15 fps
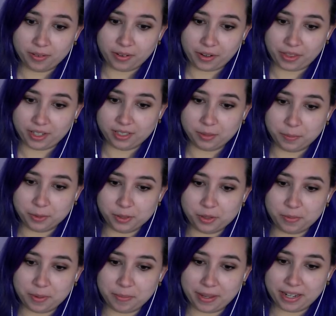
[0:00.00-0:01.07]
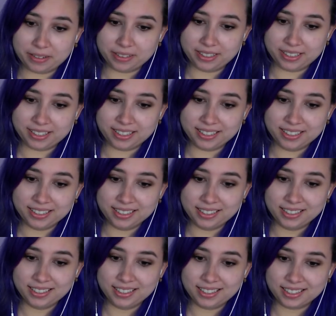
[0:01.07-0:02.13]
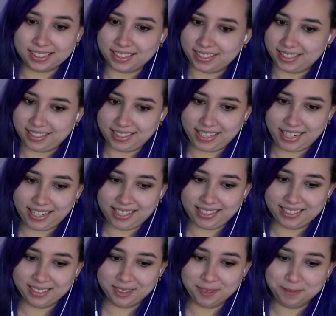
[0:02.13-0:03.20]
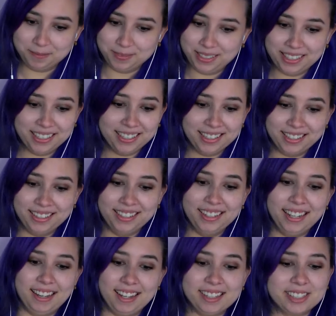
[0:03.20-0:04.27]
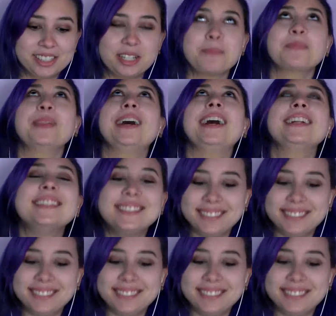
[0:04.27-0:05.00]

Are they supposed to be married? Because damn. I ship that!